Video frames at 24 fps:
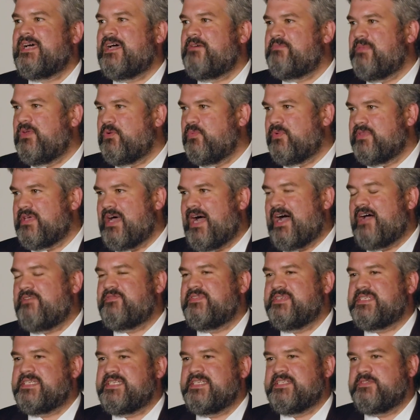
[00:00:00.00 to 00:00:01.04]
I mean, with
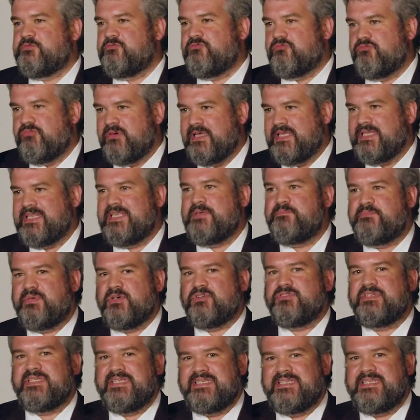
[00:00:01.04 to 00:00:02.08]
offices really
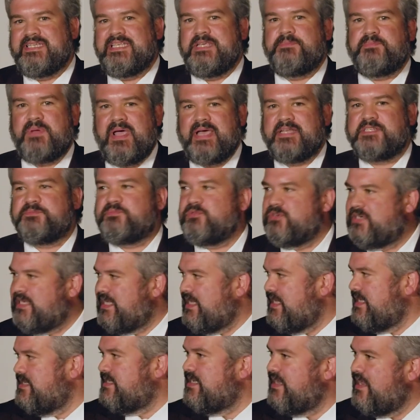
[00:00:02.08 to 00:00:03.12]
building deep
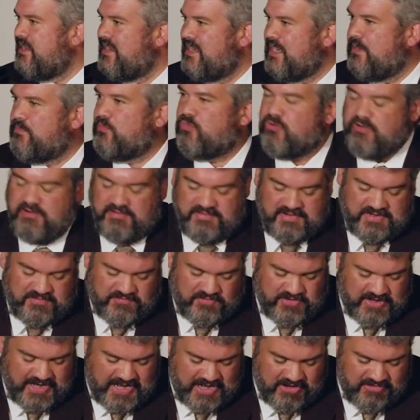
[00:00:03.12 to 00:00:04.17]
expertise in a number of
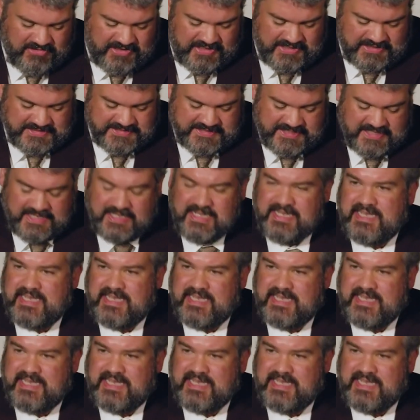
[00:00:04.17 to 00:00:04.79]
different areas,